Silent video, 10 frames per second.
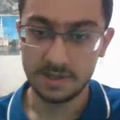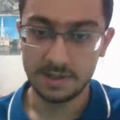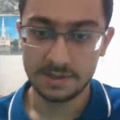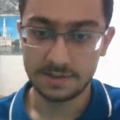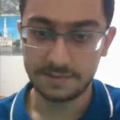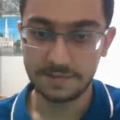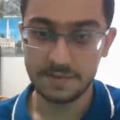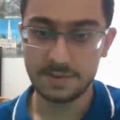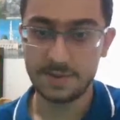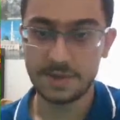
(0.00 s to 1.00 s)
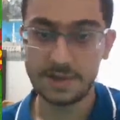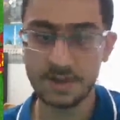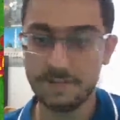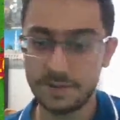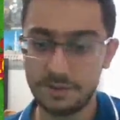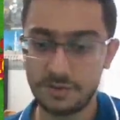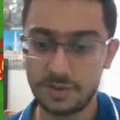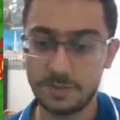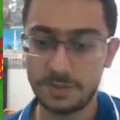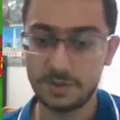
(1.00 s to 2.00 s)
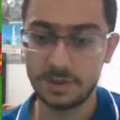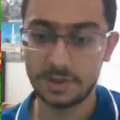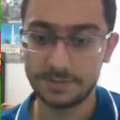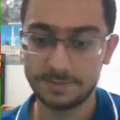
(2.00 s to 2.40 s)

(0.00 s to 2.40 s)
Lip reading: So first we're gonna have to dribble